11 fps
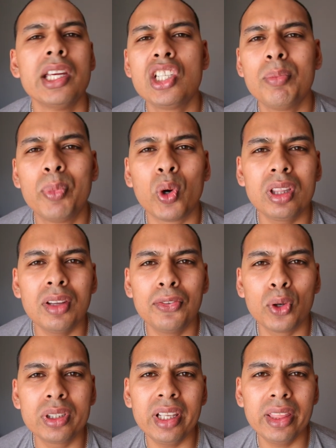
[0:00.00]
She bought the
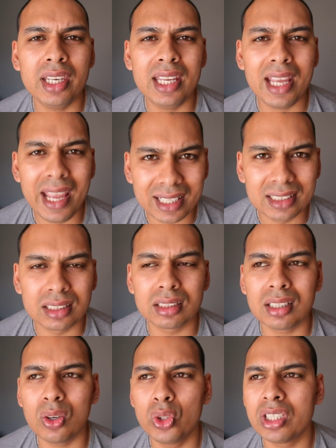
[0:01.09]
43X,
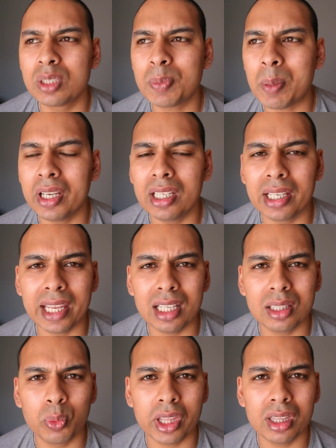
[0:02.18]
so she's probably going to get
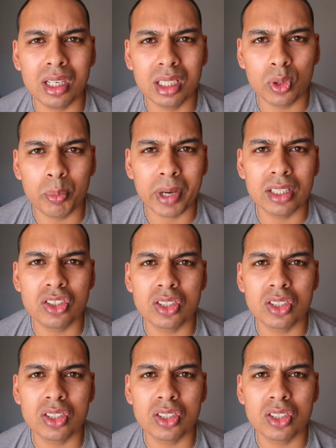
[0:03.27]
it within the next few months.